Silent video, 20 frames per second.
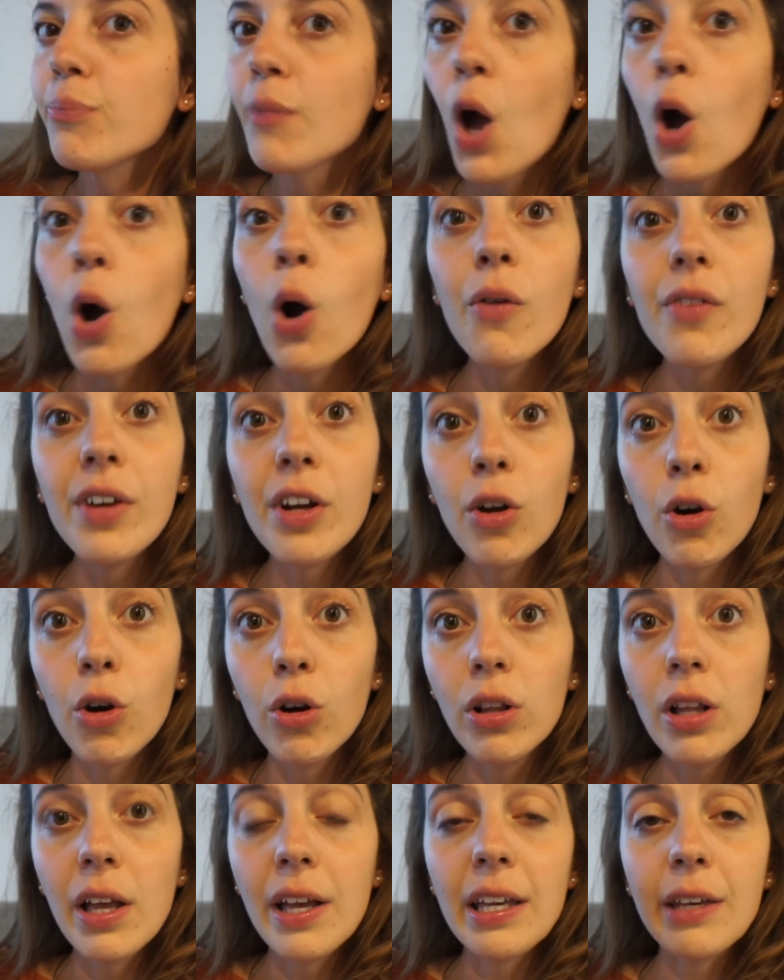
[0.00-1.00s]

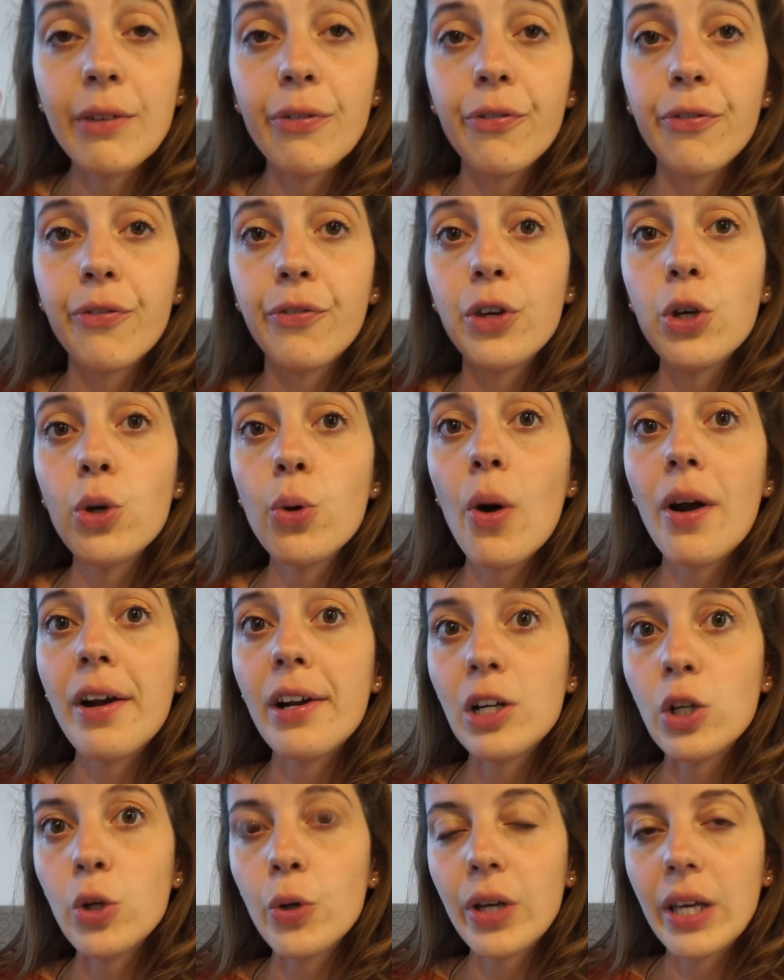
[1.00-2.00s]
Overall, if you
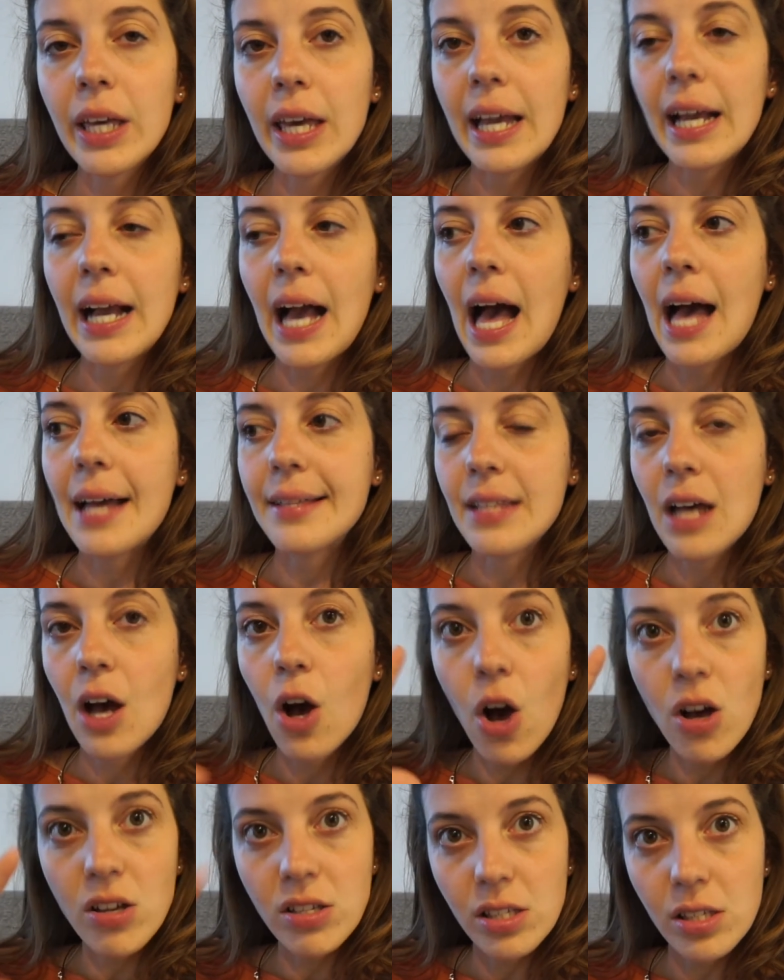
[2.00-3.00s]
are looking at a
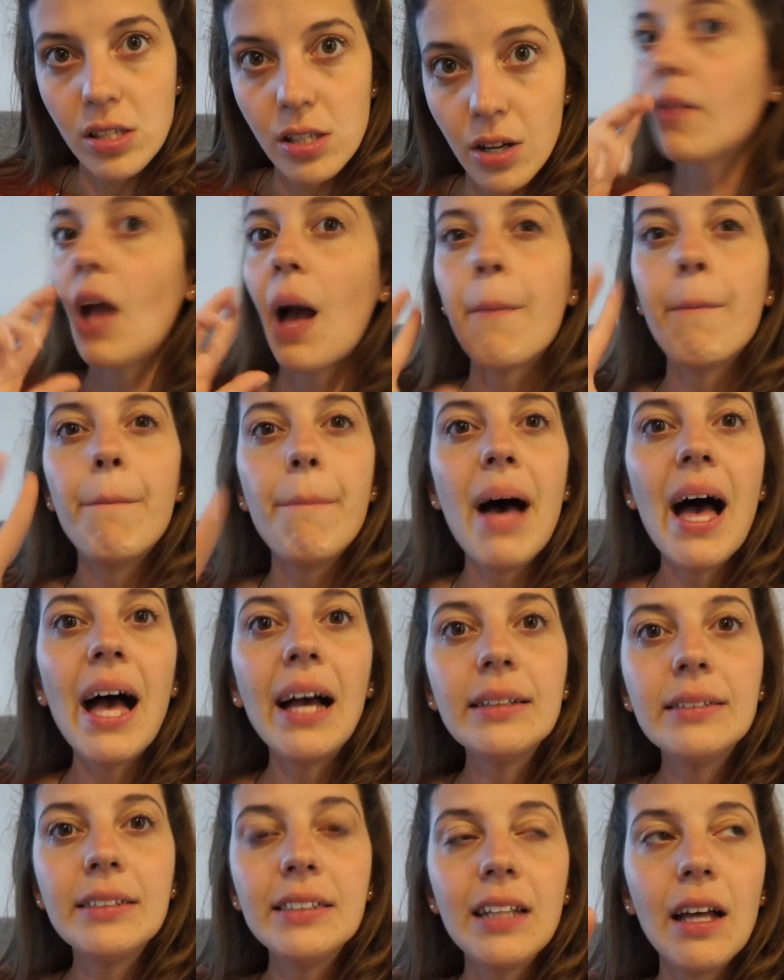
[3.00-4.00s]
hostel, a
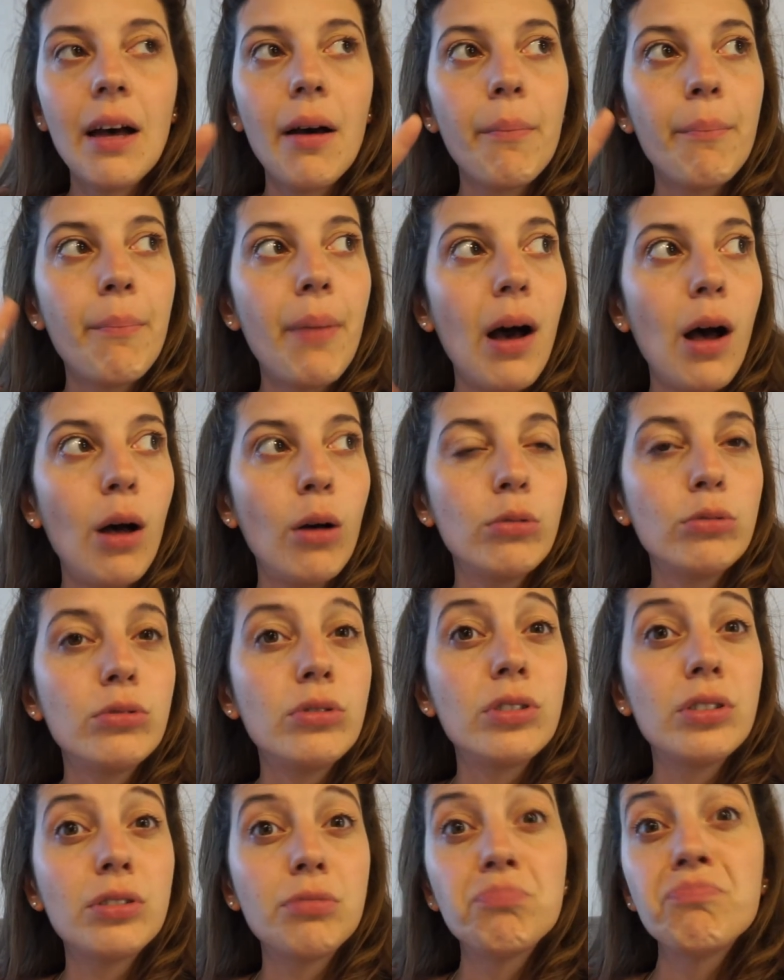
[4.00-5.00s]
bed in about
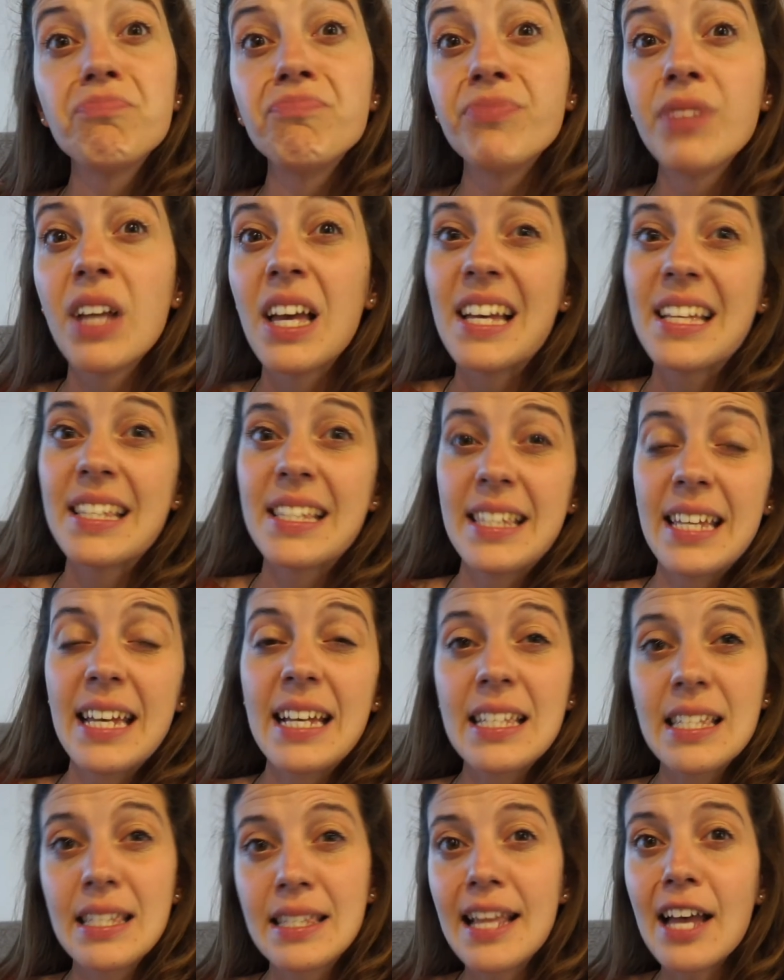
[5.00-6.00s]

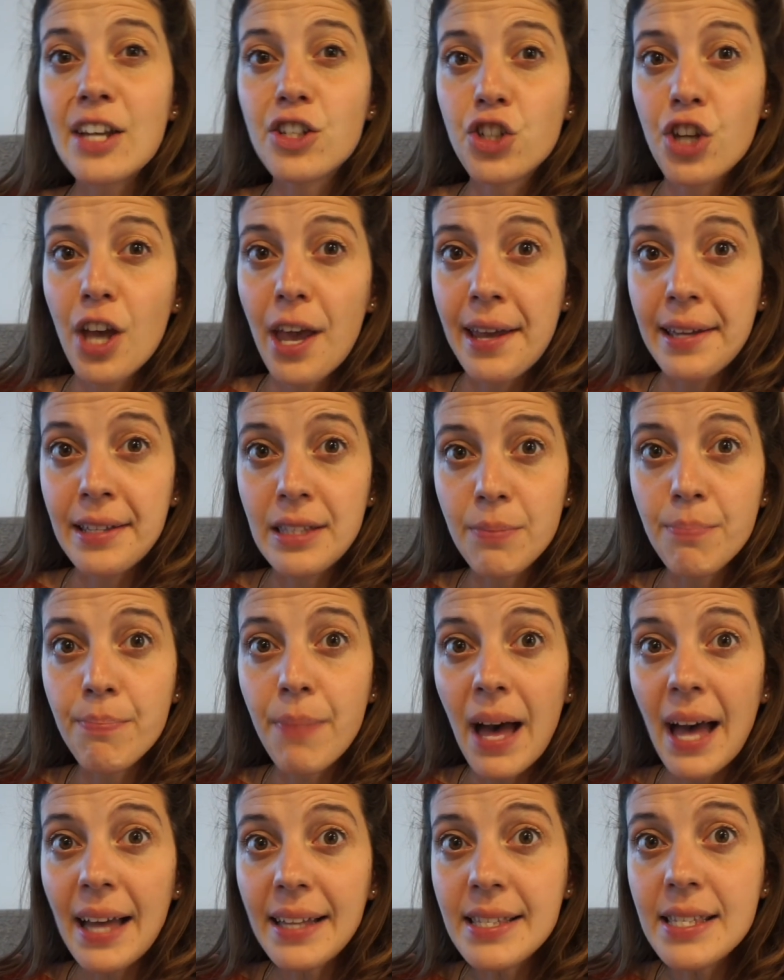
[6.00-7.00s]
6/8
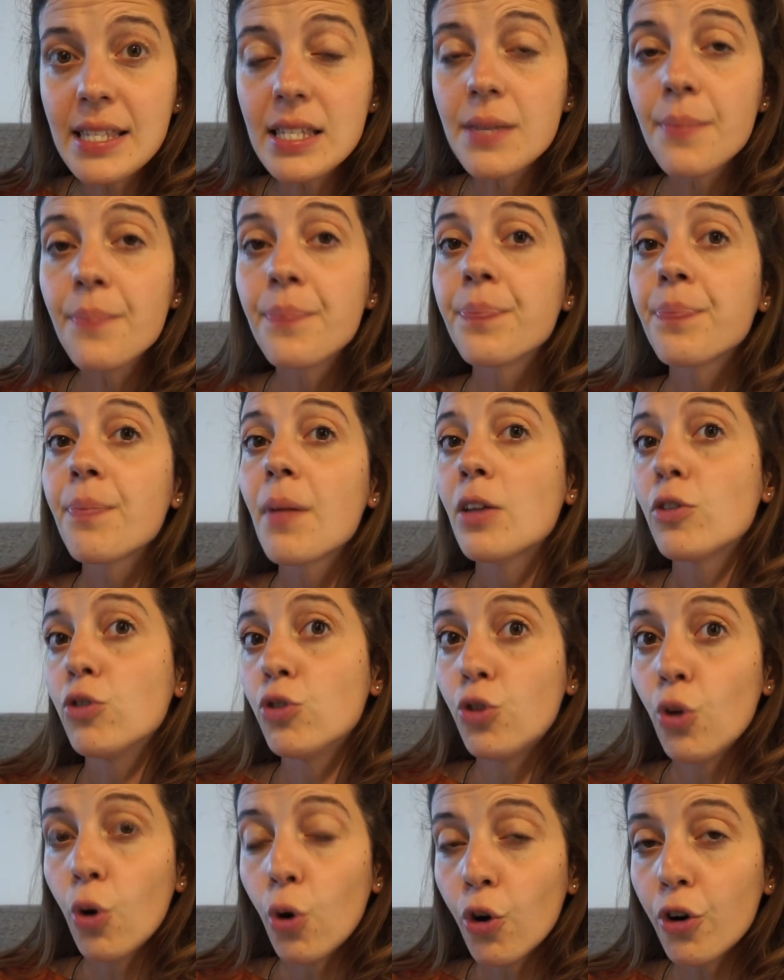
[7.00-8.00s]
beds,
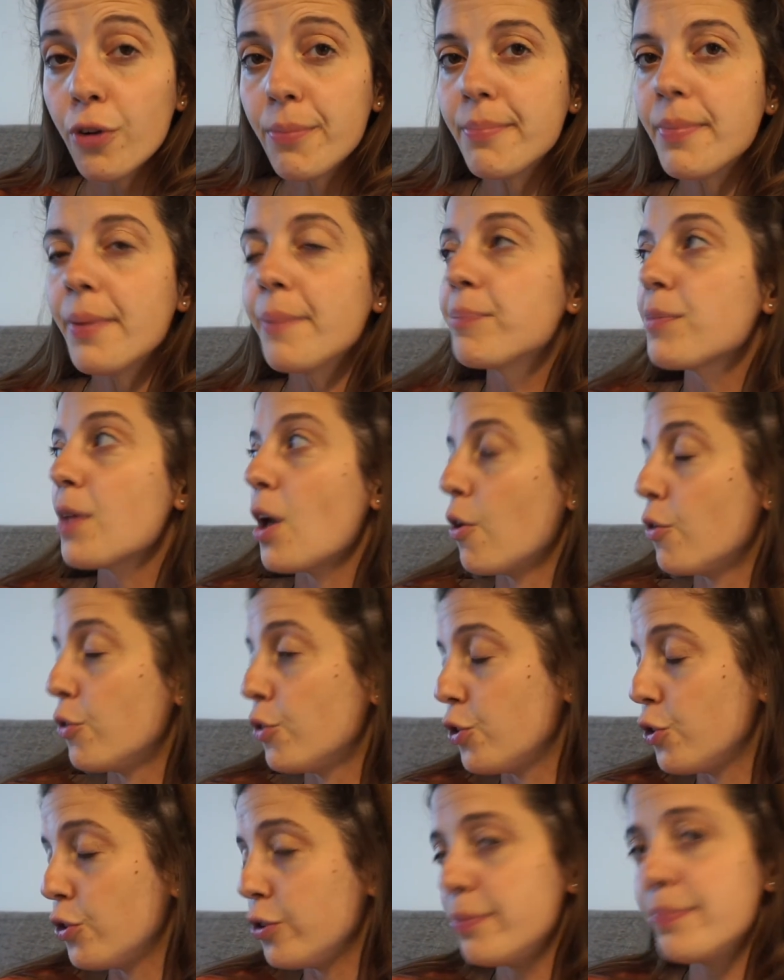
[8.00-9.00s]
dorm,
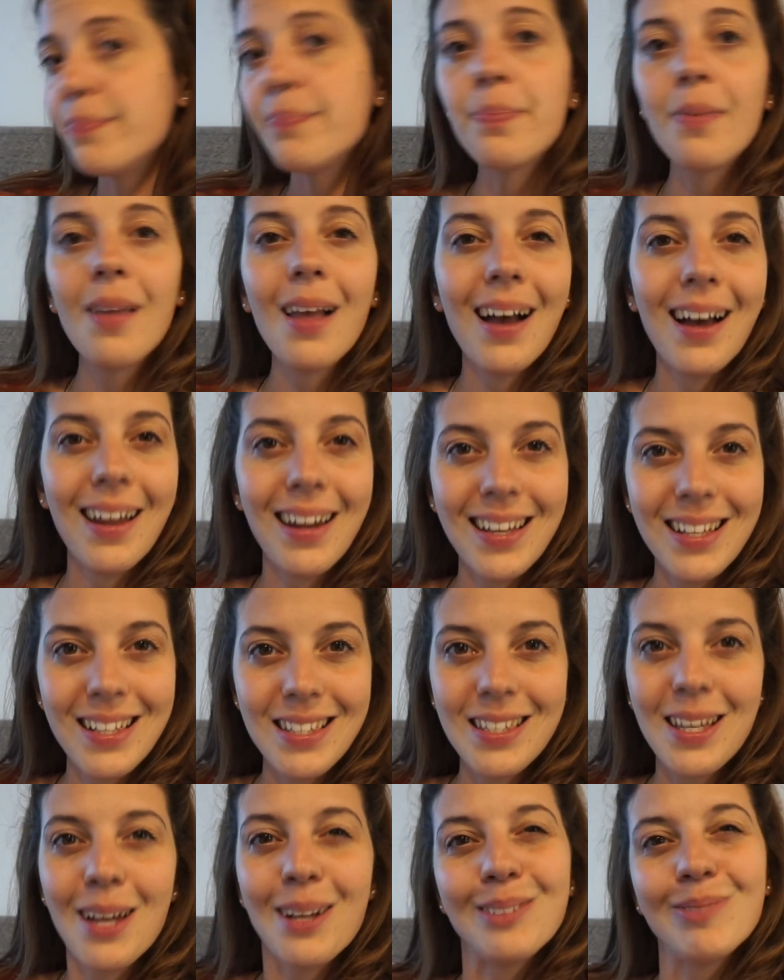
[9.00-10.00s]
room,
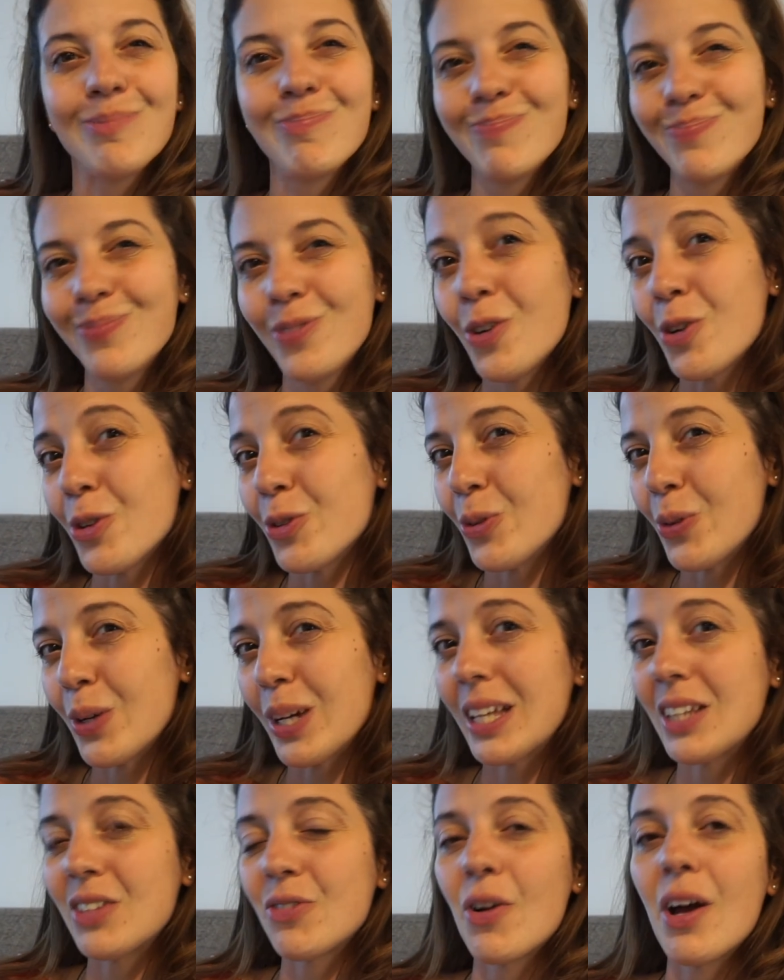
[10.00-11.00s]
Alessia, you're doing
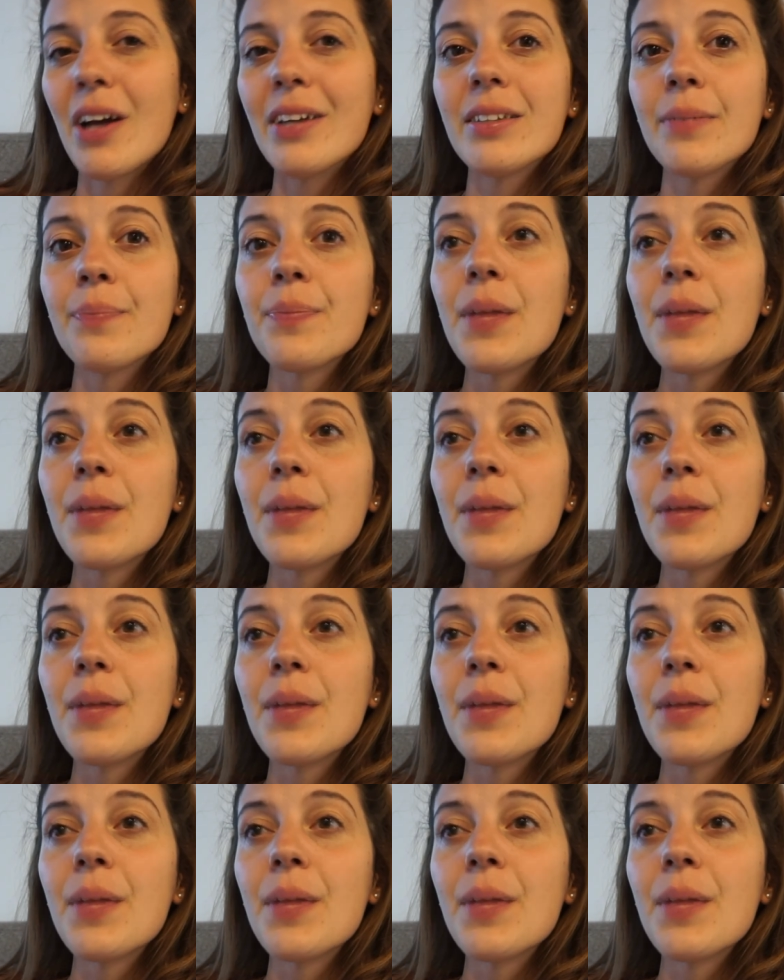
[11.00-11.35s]
it right.